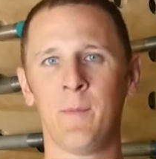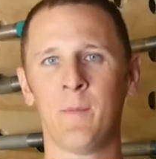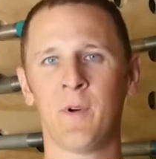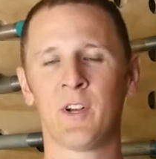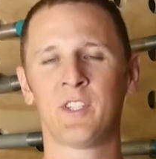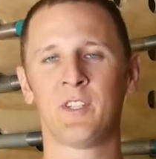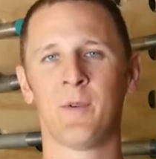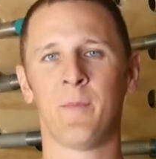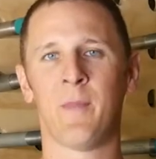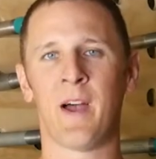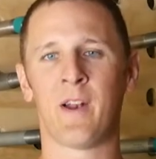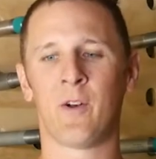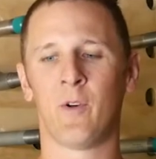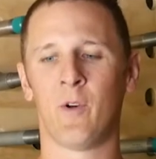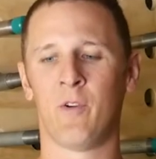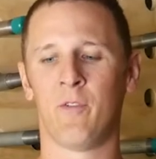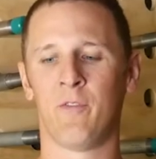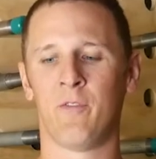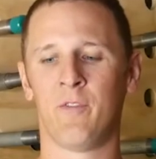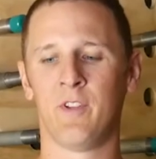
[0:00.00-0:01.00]
much a matter
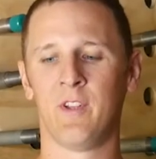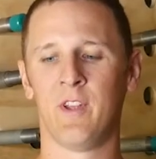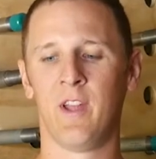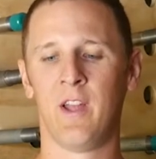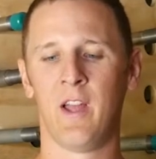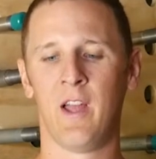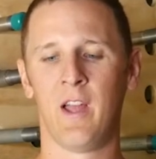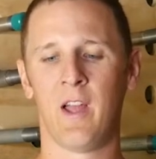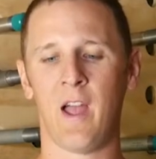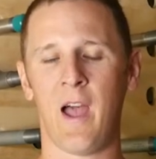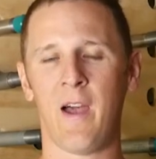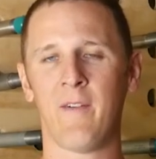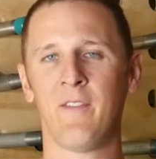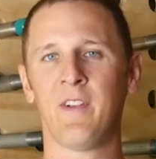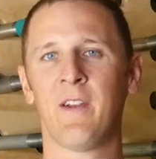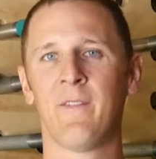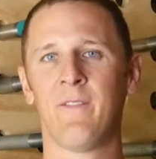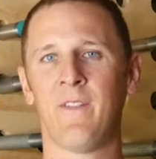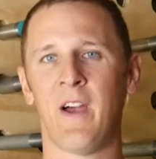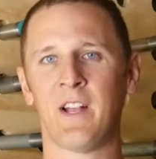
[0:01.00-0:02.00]
of
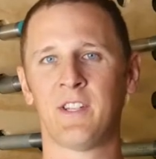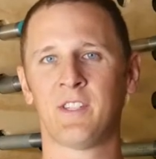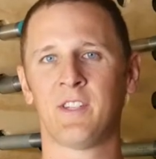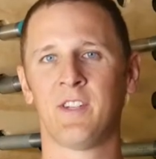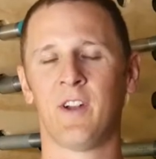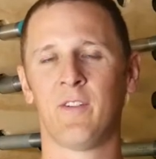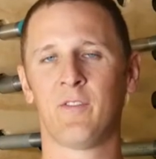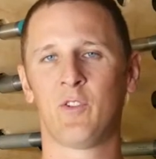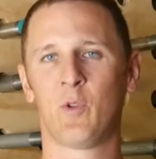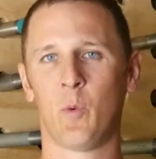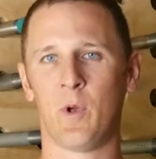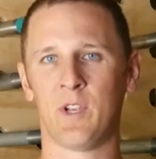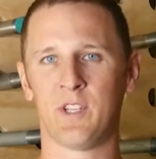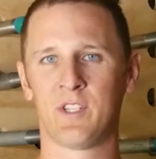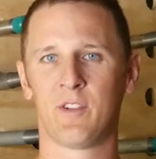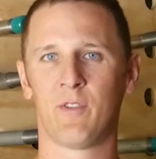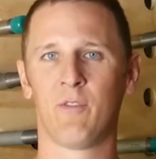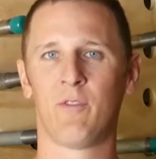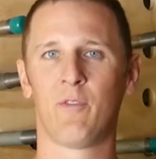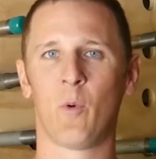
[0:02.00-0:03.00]
having a fast enough
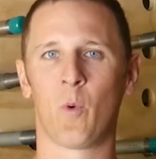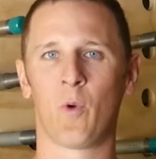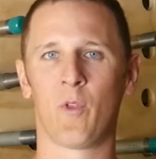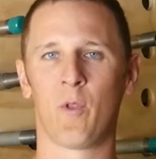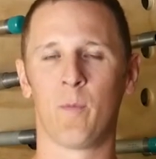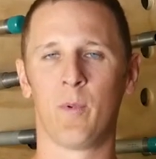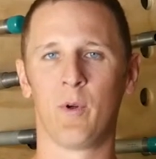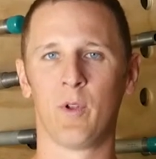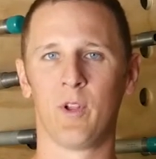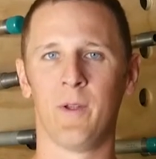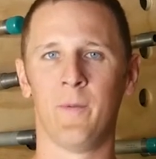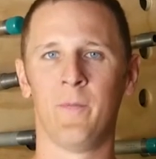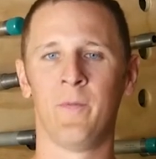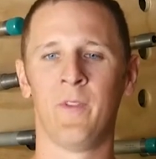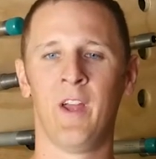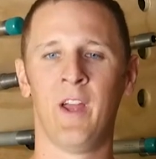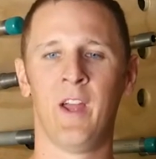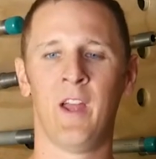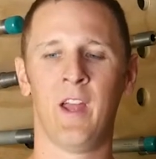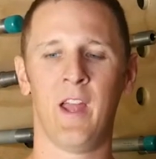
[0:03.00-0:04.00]
twist for the bullet.
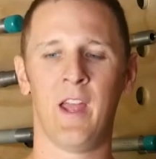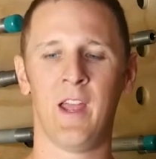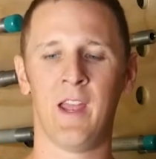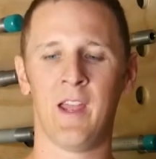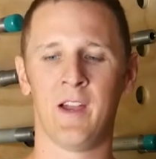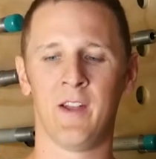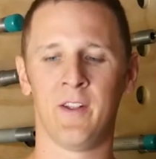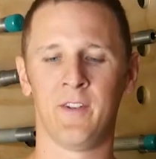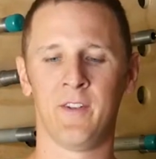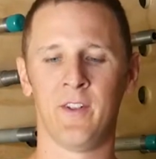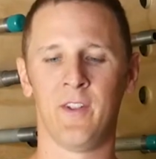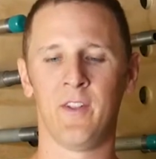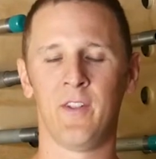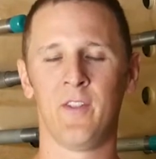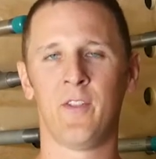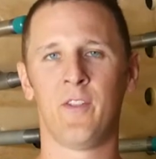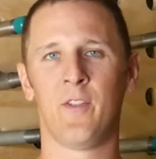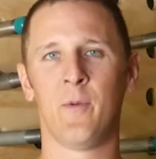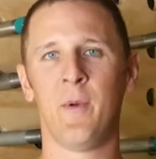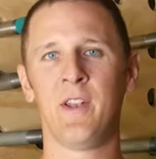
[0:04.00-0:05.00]
And
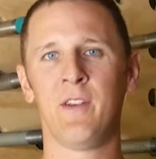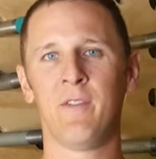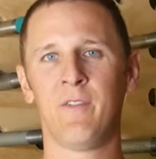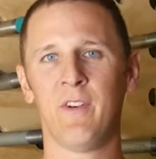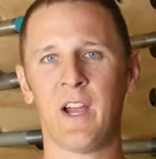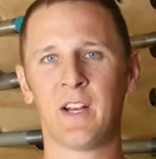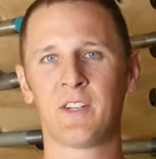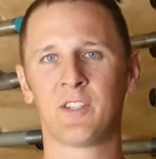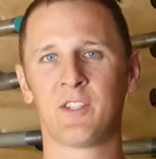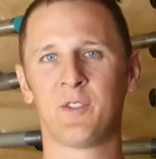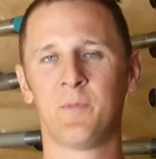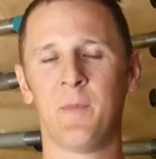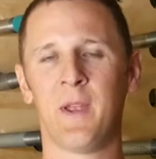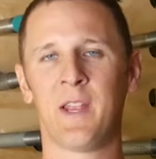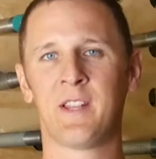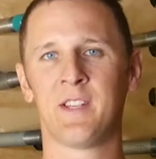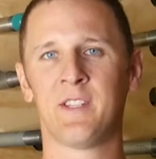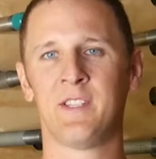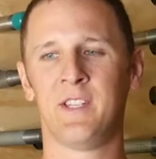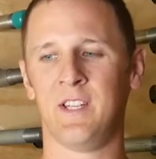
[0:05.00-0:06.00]
the manufacturers
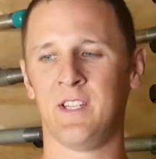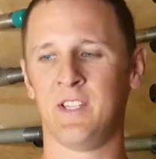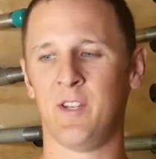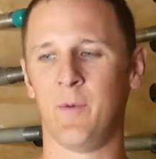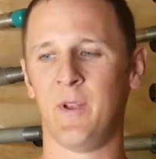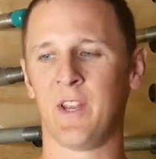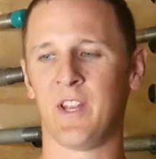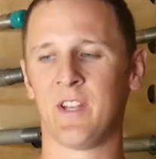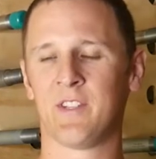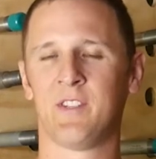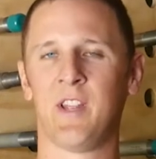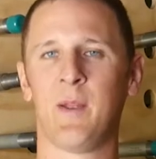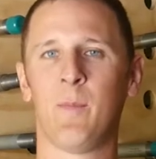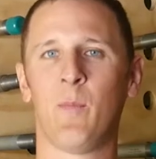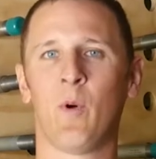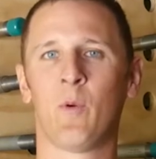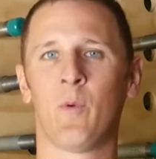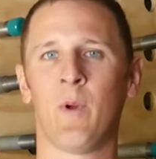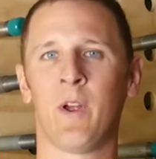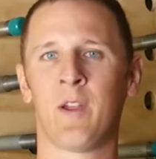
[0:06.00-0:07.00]
make this easy because they
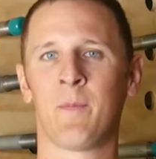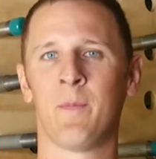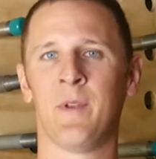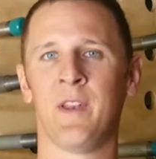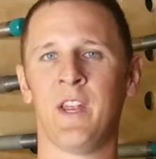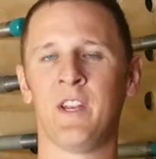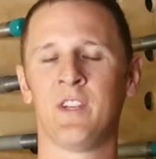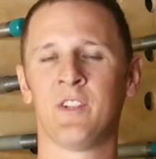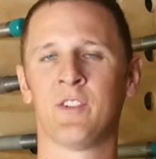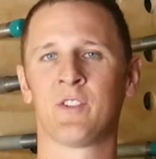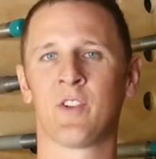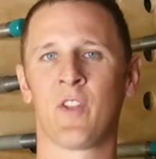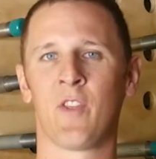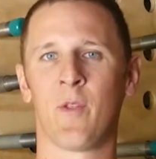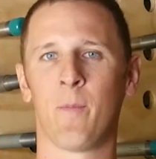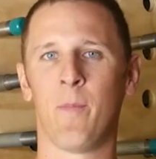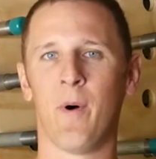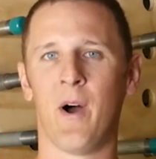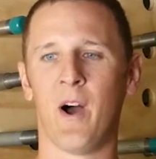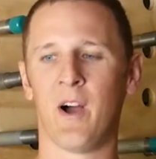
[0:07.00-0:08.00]
put recommendations on
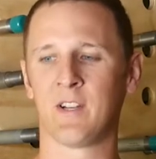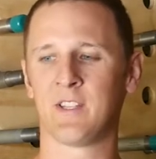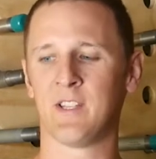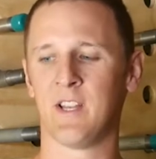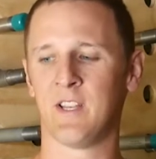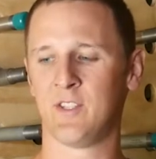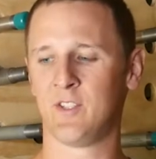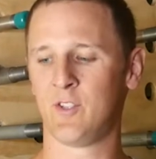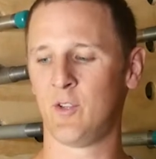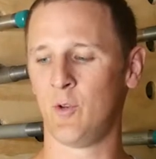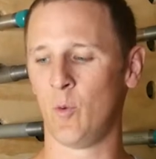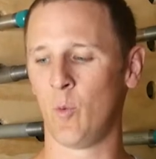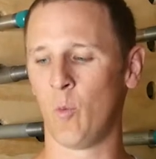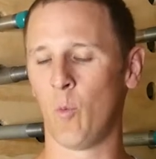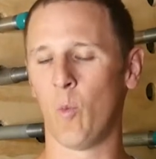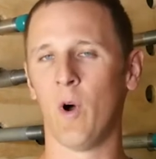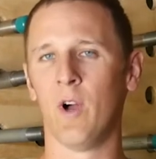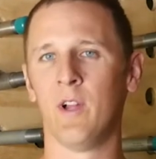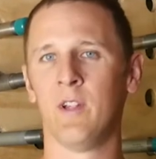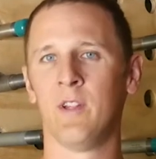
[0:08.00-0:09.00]
the box as to
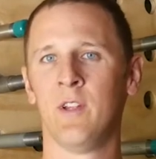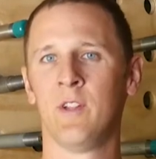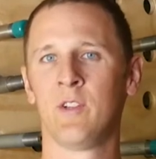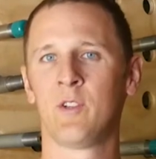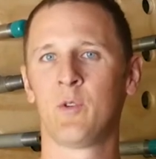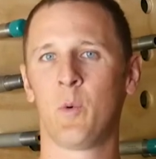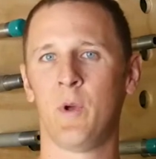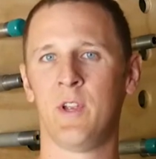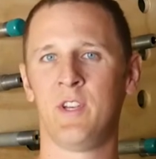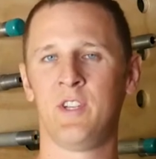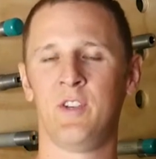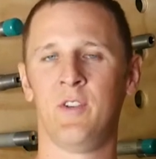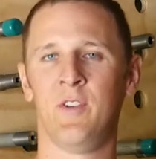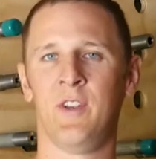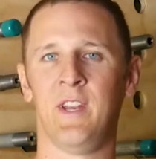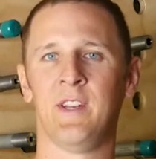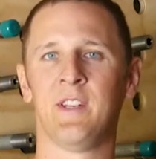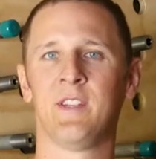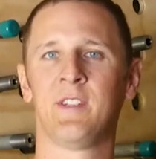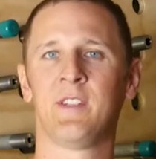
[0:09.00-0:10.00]
what twist you
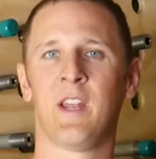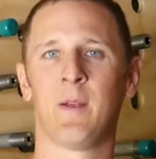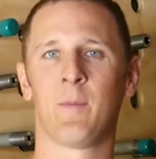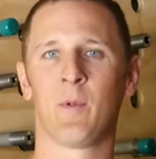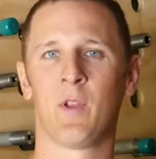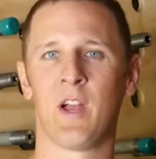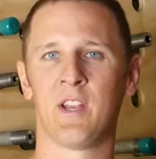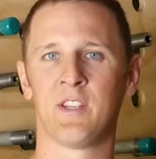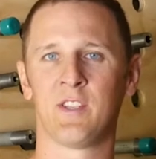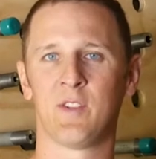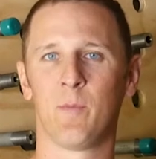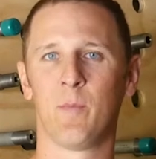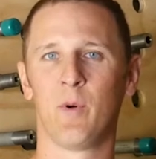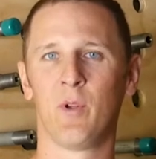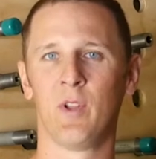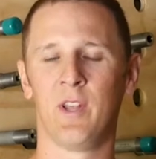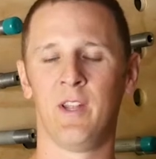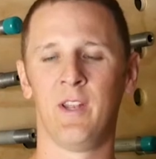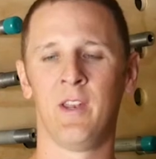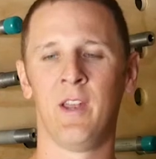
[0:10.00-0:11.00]
need to stabilize the
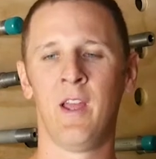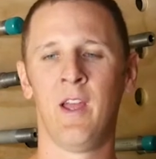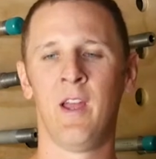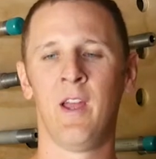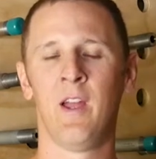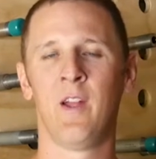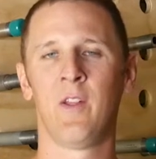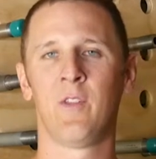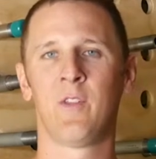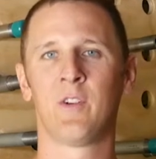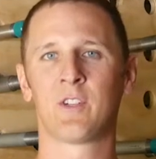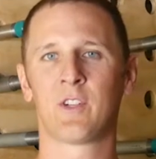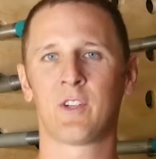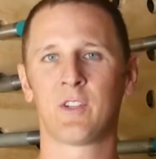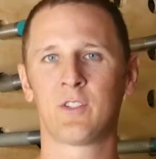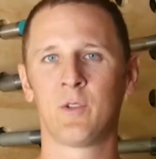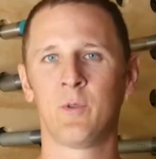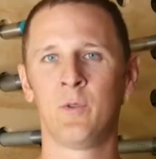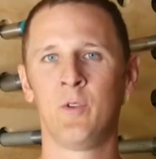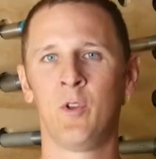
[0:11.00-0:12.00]
bullet. There's
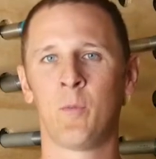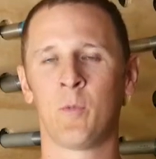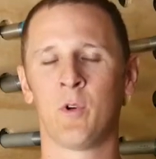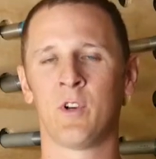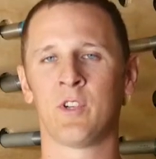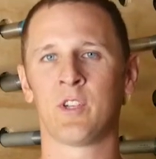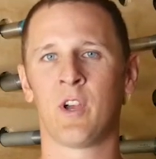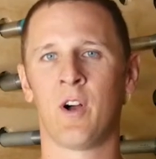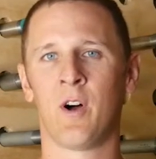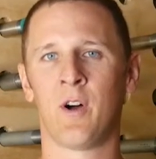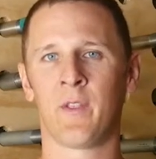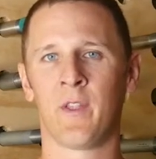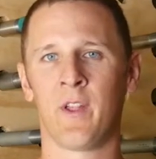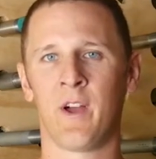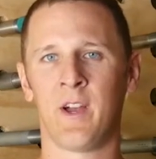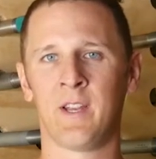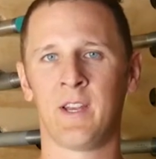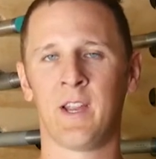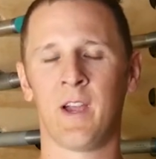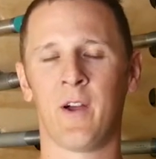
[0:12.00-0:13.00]
also numerous
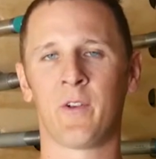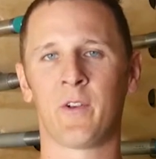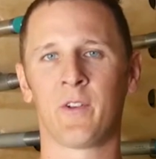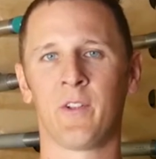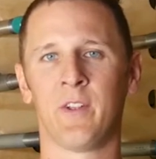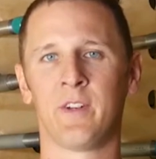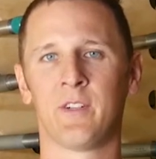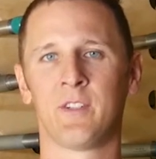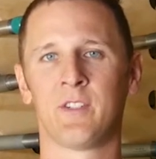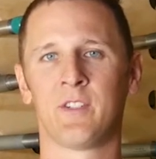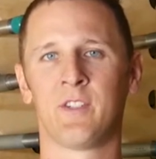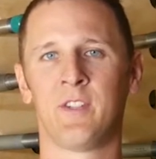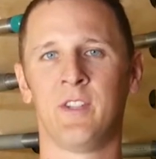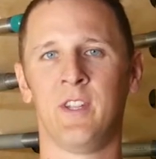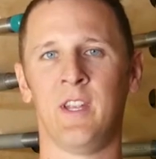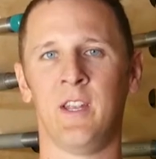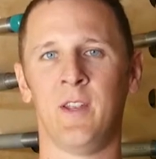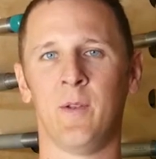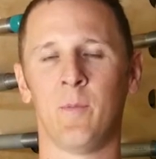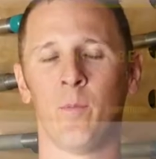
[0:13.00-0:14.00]
online calculators. The